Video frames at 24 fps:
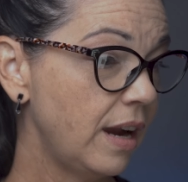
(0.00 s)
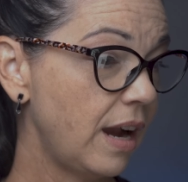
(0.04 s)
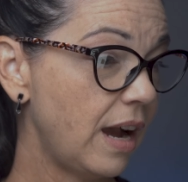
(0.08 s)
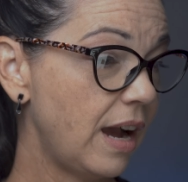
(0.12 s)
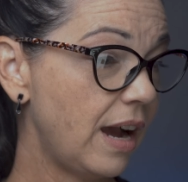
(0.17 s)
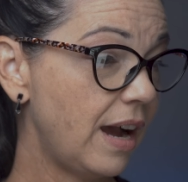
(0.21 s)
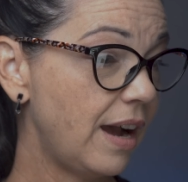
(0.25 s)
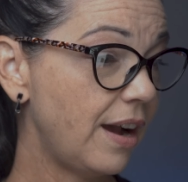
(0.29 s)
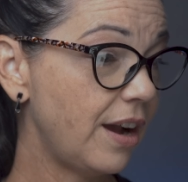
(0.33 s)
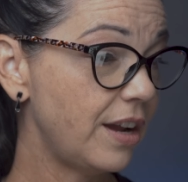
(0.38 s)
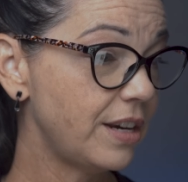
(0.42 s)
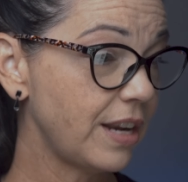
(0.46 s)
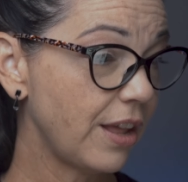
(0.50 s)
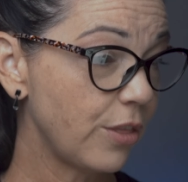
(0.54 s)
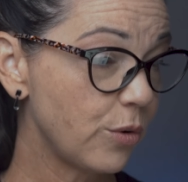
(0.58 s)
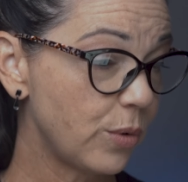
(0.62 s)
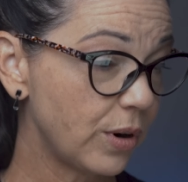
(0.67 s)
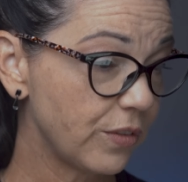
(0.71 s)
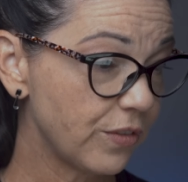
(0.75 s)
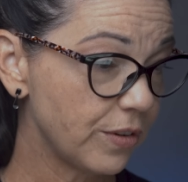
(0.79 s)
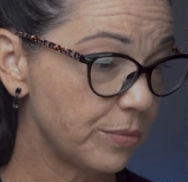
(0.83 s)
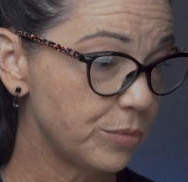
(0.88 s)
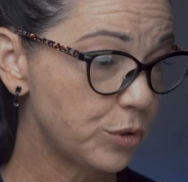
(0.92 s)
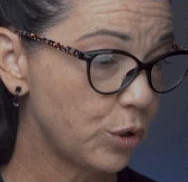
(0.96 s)
Another
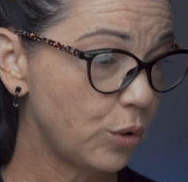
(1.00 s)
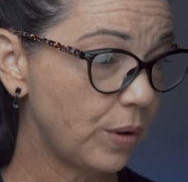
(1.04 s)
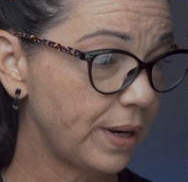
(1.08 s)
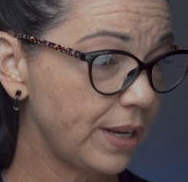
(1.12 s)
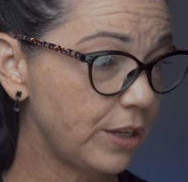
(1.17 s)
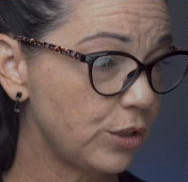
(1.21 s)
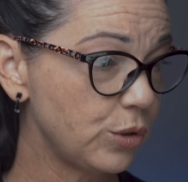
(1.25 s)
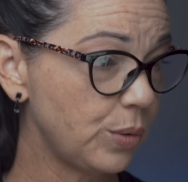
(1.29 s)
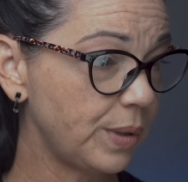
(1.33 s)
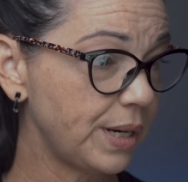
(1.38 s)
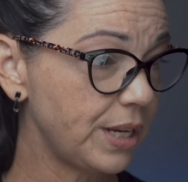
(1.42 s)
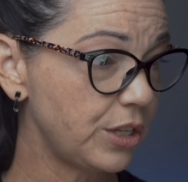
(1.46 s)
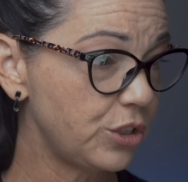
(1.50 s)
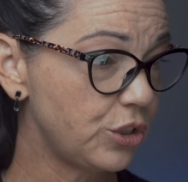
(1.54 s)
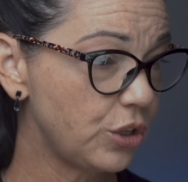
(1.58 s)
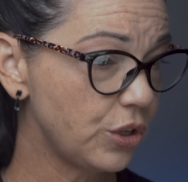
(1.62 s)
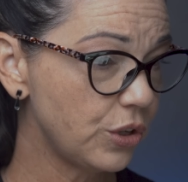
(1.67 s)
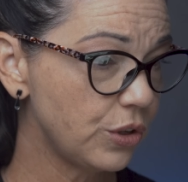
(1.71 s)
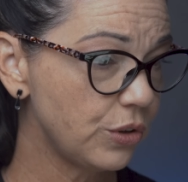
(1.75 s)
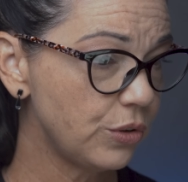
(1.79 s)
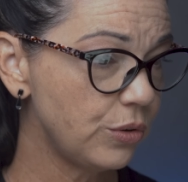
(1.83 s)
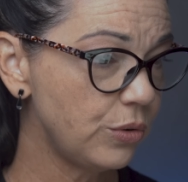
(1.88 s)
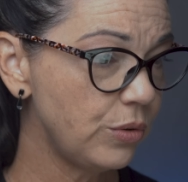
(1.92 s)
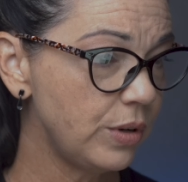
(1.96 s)
one from
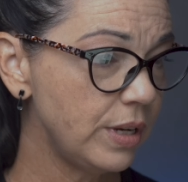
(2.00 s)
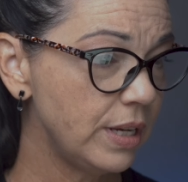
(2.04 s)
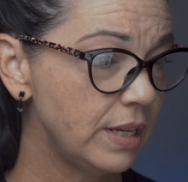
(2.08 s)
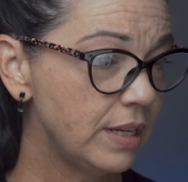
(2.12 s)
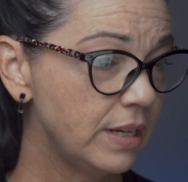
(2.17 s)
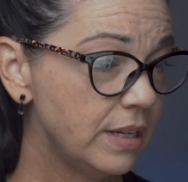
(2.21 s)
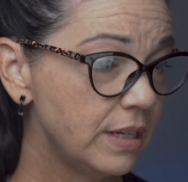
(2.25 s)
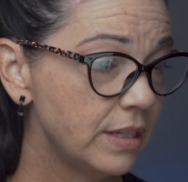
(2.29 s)
2022,